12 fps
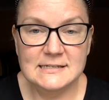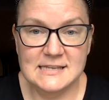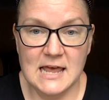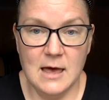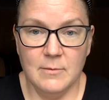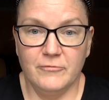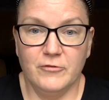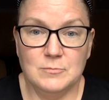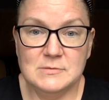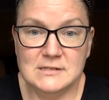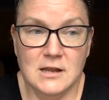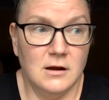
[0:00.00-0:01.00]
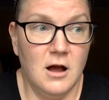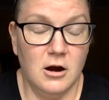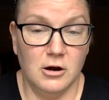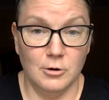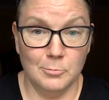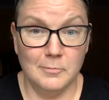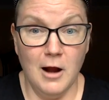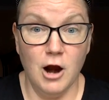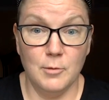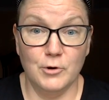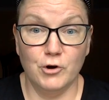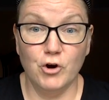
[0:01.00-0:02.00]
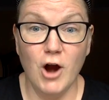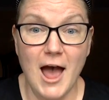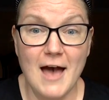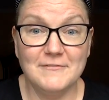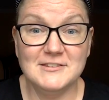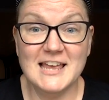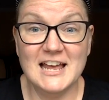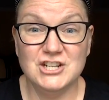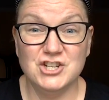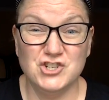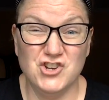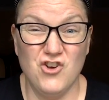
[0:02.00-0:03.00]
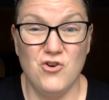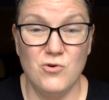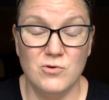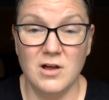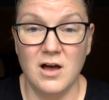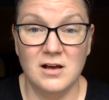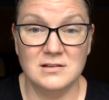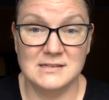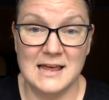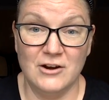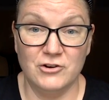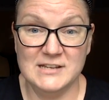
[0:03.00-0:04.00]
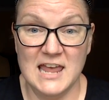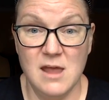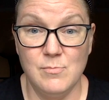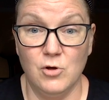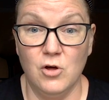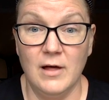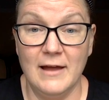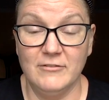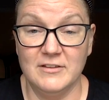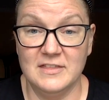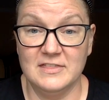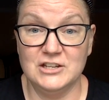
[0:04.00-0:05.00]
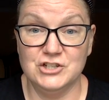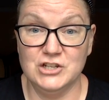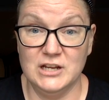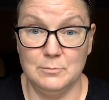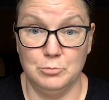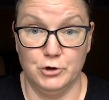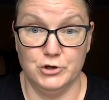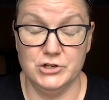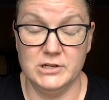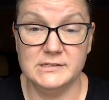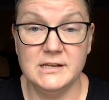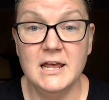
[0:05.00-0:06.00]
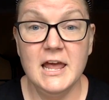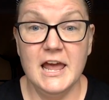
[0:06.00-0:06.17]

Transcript: Deb from Snug Harbor, Harbor Crafts had showed us at our table everything that she had purchased.